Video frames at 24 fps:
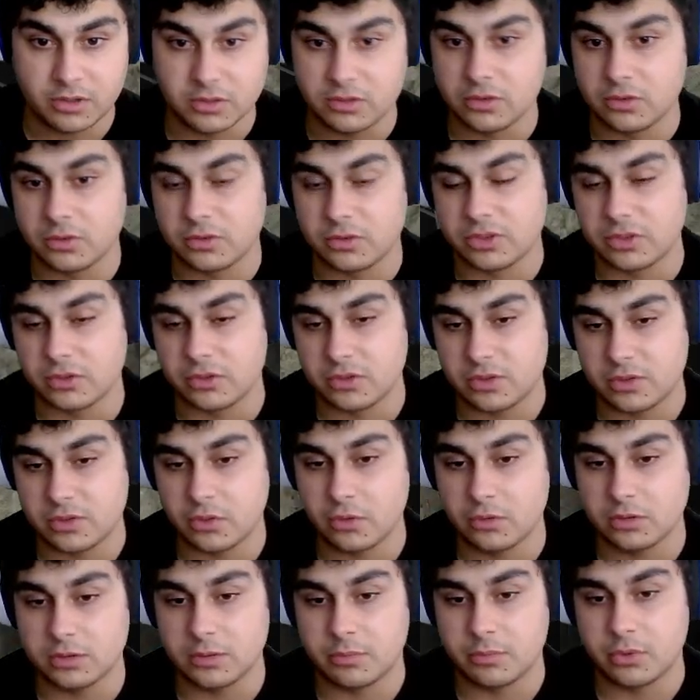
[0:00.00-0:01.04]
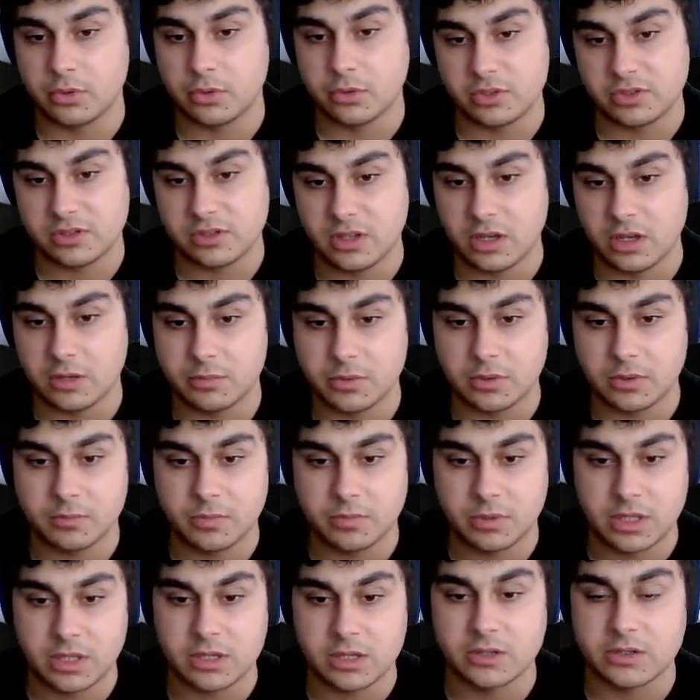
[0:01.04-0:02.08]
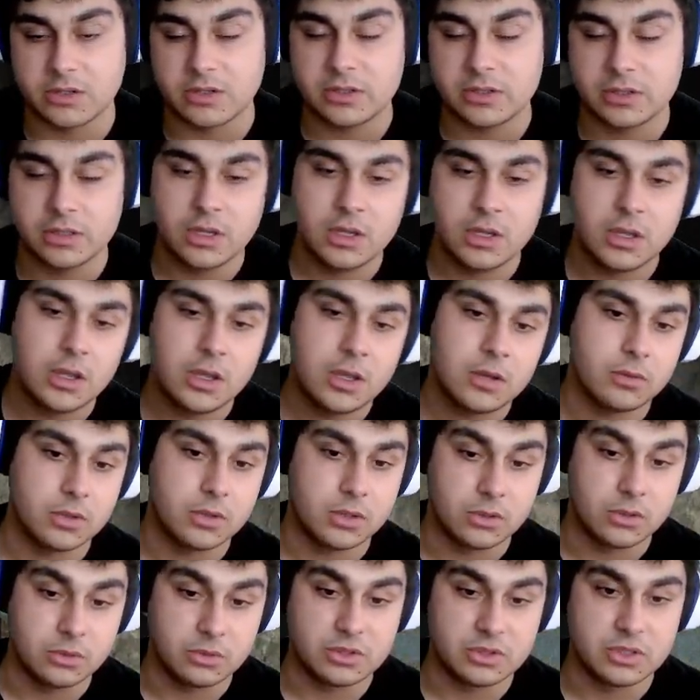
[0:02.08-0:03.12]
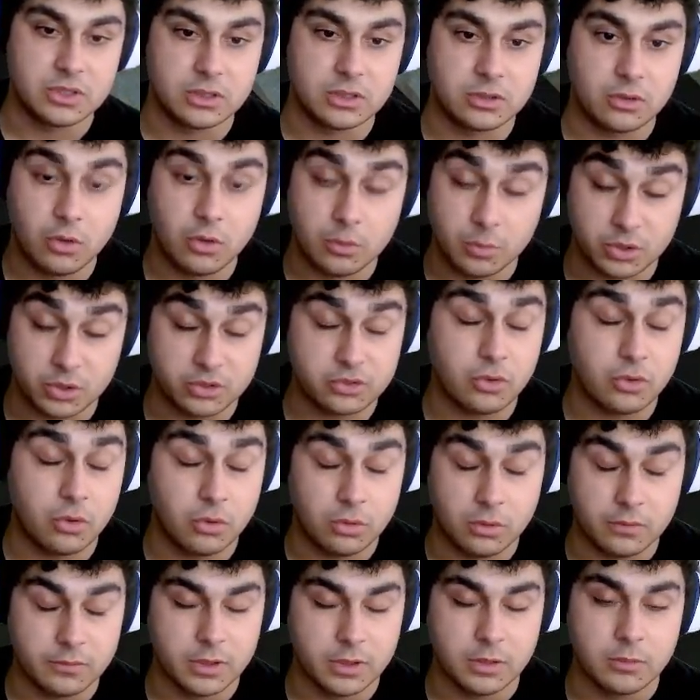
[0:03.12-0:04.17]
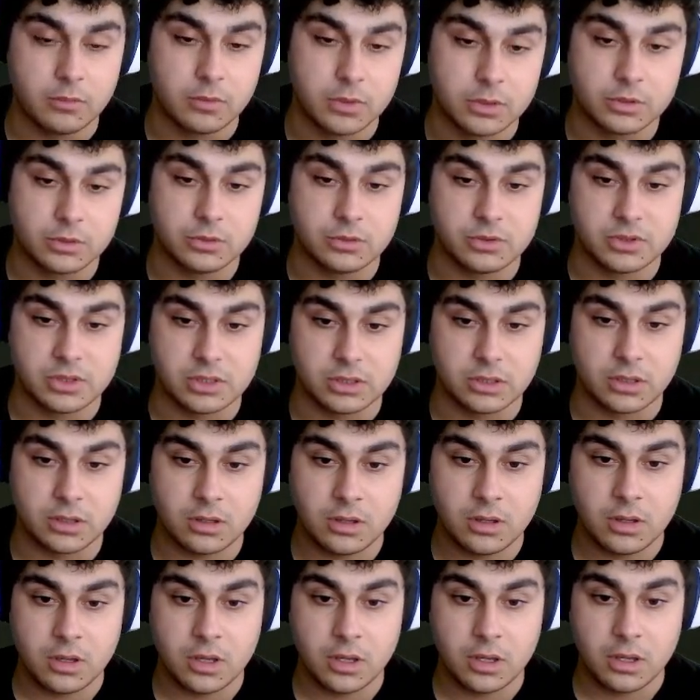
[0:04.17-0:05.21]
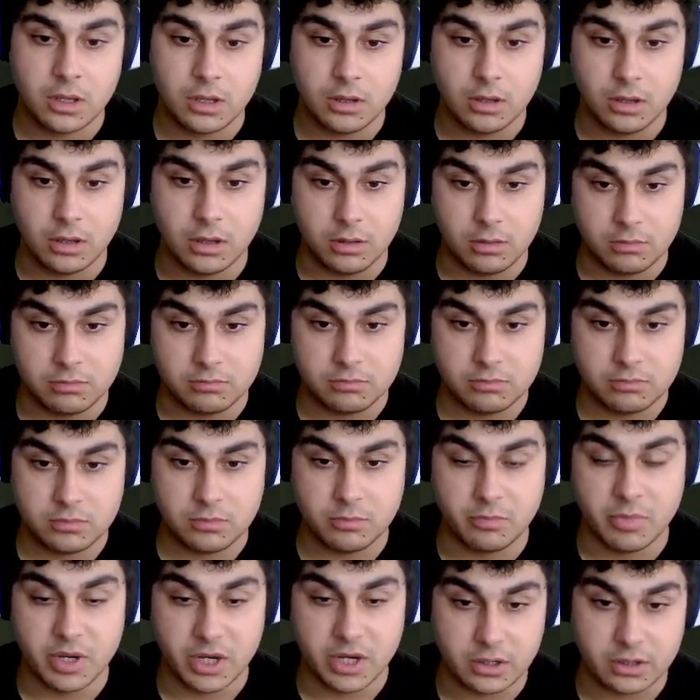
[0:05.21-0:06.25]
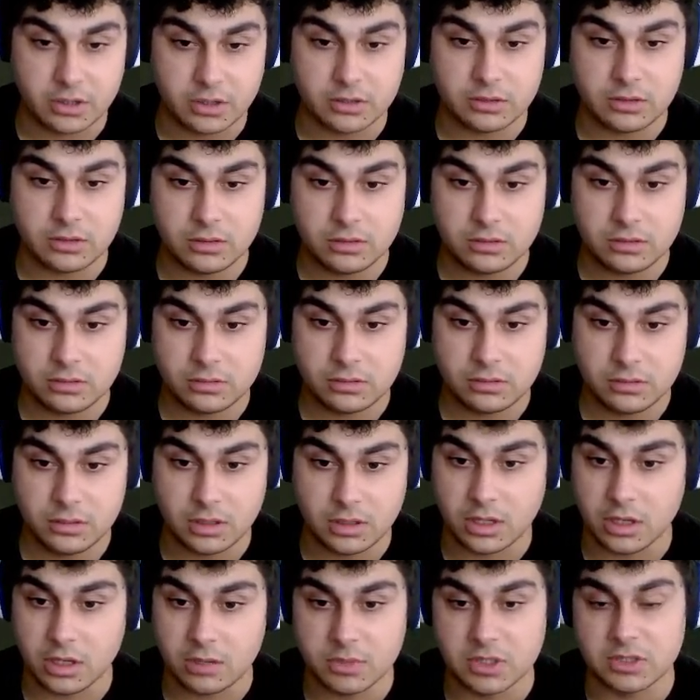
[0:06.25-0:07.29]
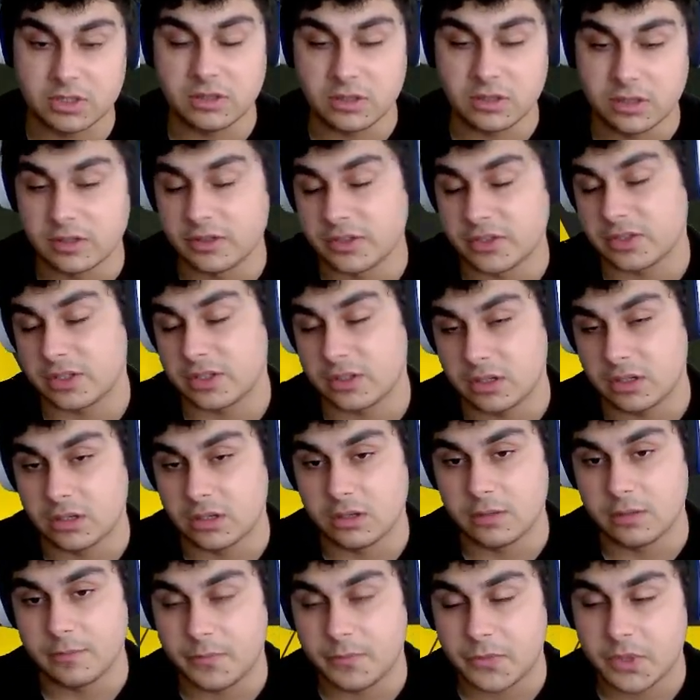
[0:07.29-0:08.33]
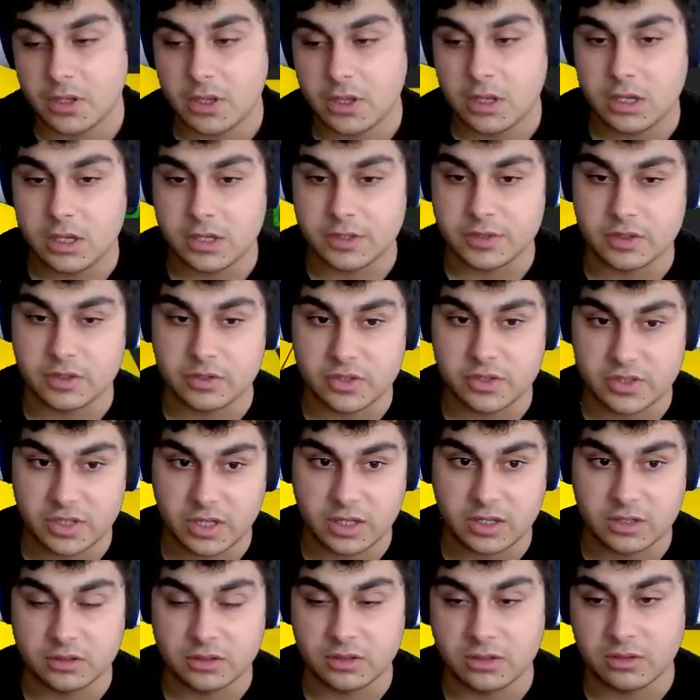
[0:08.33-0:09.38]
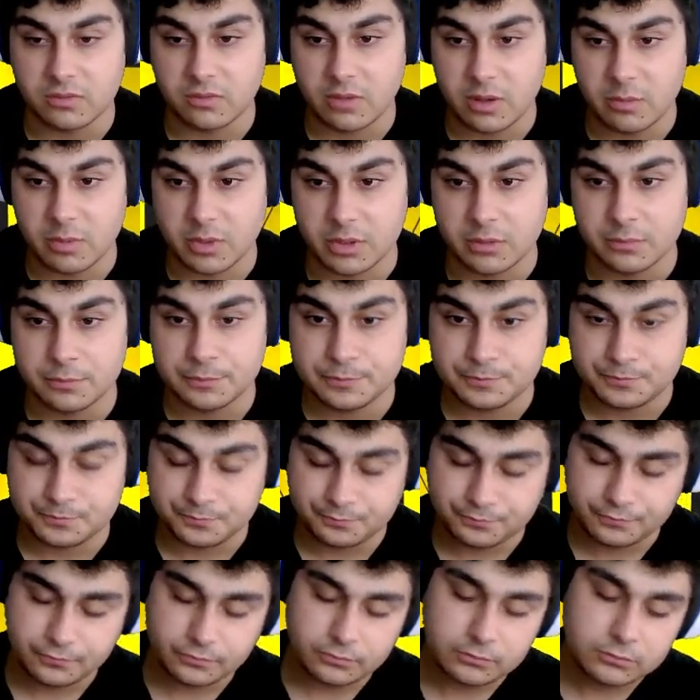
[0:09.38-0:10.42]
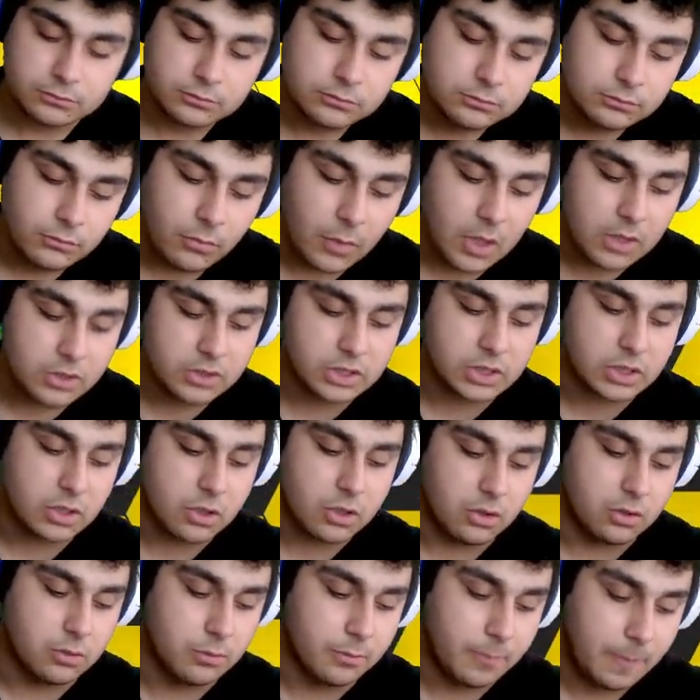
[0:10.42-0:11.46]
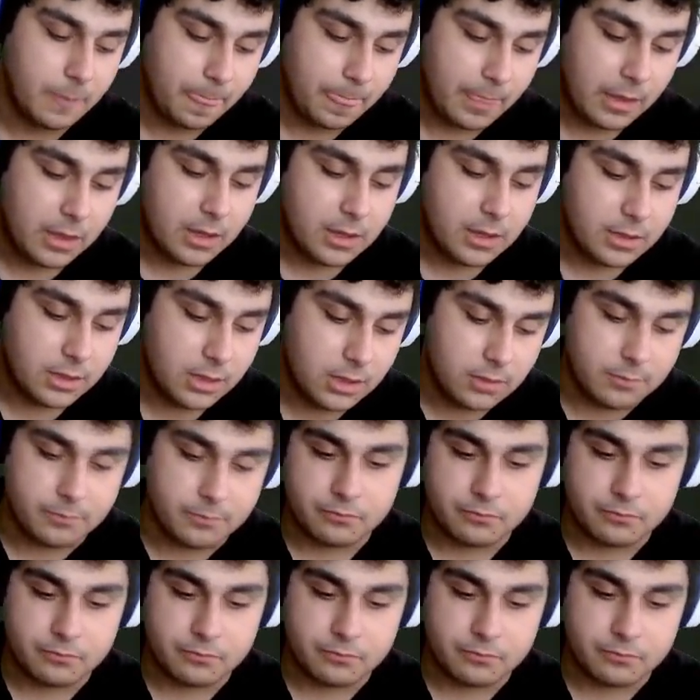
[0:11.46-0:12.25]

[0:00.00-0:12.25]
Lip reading: users, all the pro sniper players were using, almost all of them were using Barret, I mean Deagles, as their secondary weapon. So yeah,